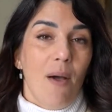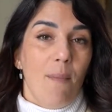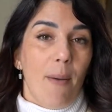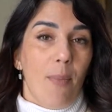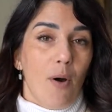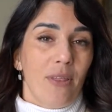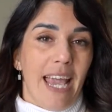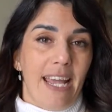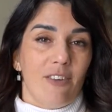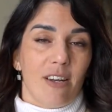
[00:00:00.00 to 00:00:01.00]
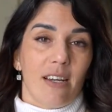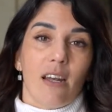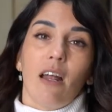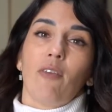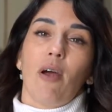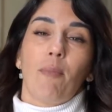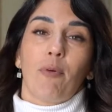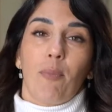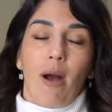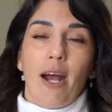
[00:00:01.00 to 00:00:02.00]
But both Hadrian and another
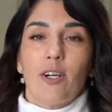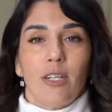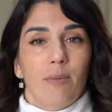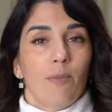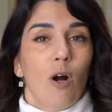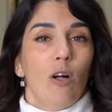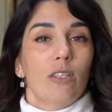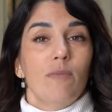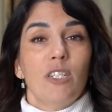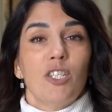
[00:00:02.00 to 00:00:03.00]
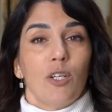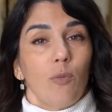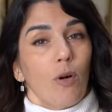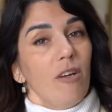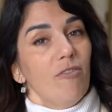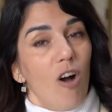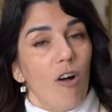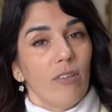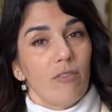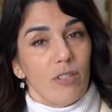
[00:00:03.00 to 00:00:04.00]
emperor prior to him called Domitian were
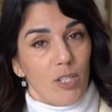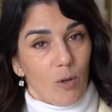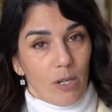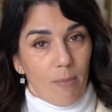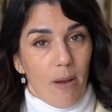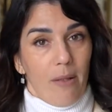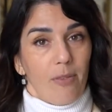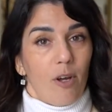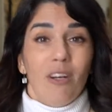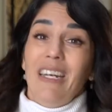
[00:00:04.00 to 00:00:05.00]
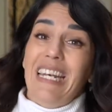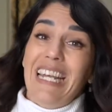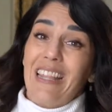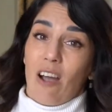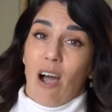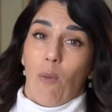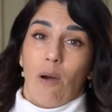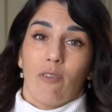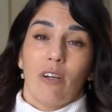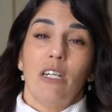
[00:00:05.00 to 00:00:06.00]
involved in restoring the Pantheon. Neither,
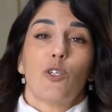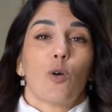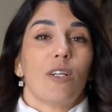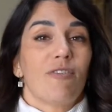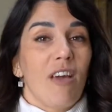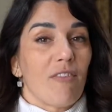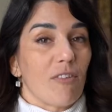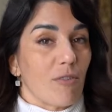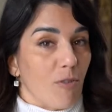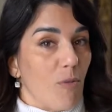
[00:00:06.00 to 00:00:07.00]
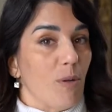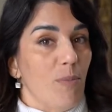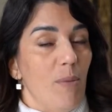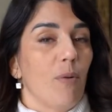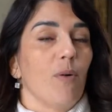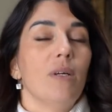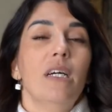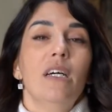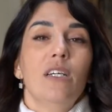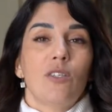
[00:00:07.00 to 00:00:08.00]
however, enjoyed the favor of the Roman people.
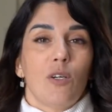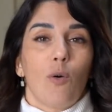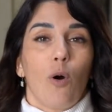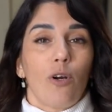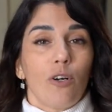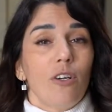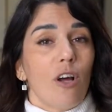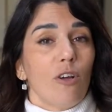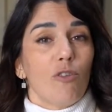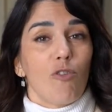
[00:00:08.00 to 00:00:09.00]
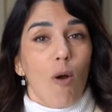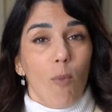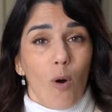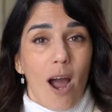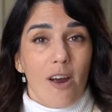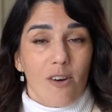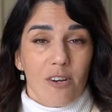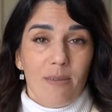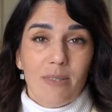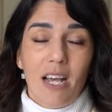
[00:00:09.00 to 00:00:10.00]
So in order not to draw more ire
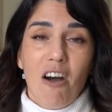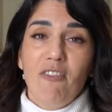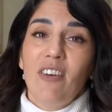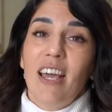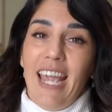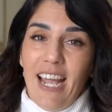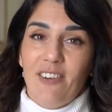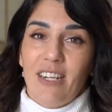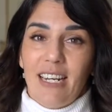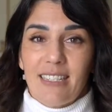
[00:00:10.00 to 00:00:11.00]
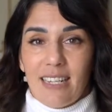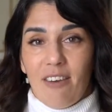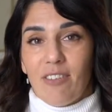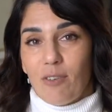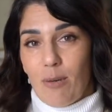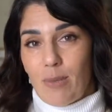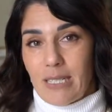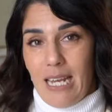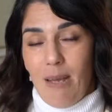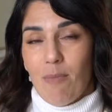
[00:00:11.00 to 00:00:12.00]
on himself, Hadrian has left Agrippa's
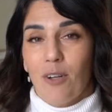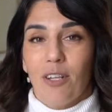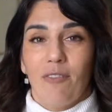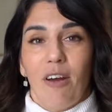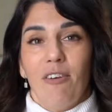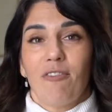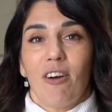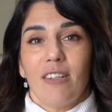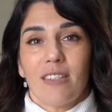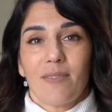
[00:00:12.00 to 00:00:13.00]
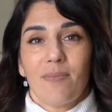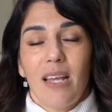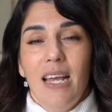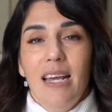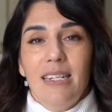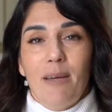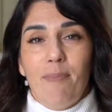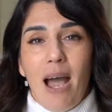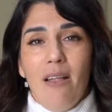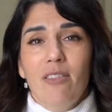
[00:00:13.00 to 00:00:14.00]
name on the very front. The
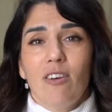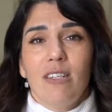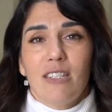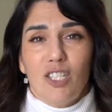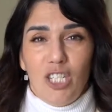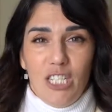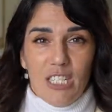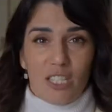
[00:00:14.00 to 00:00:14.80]
Pantheon is a genius